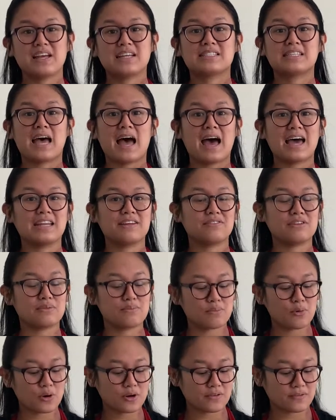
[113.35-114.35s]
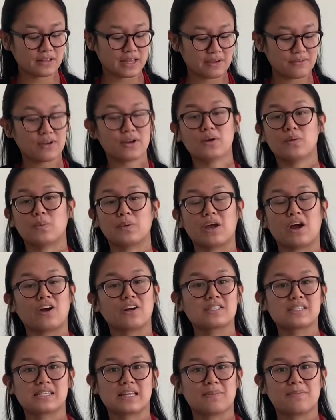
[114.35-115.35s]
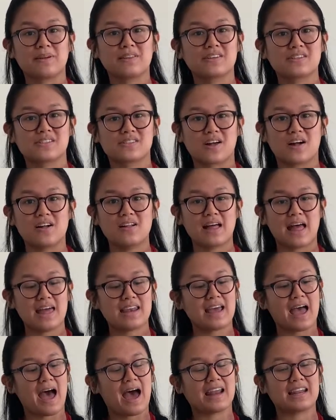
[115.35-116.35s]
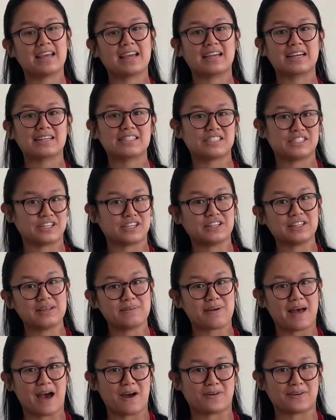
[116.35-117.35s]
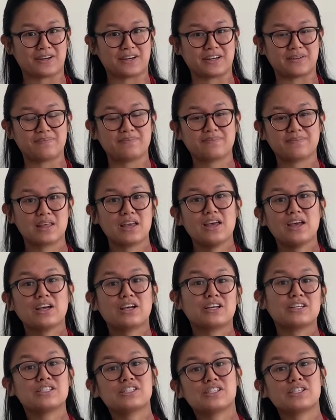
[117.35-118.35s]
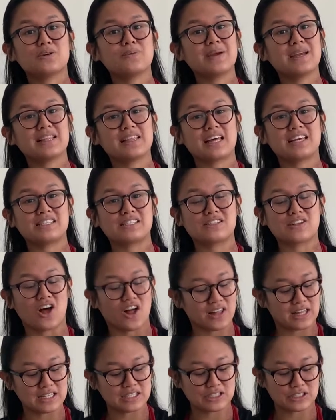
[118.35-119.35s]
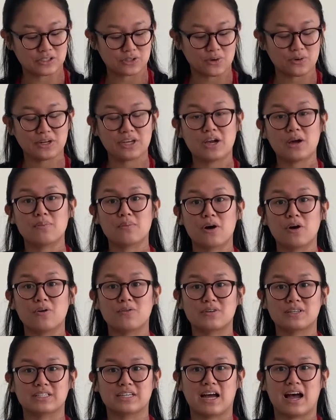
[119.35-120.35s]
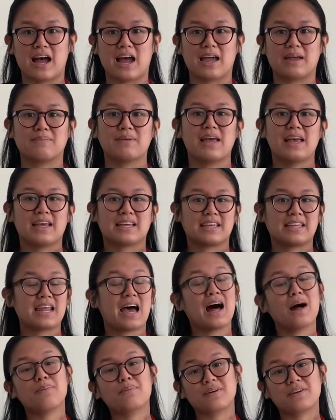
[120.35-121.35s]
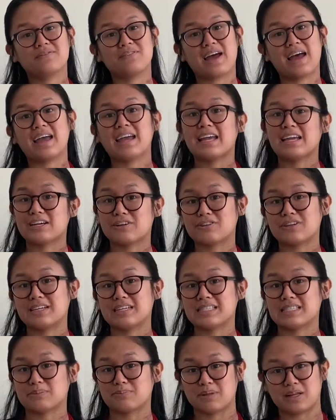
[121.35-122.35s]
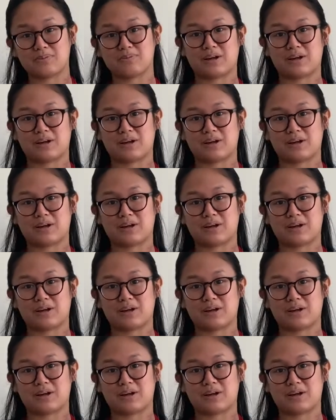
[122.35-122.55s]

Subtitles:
To add even more flavor, we are skipping the salt and adding chili powder. Consuming less salt and sodium over time can help prevent increased blood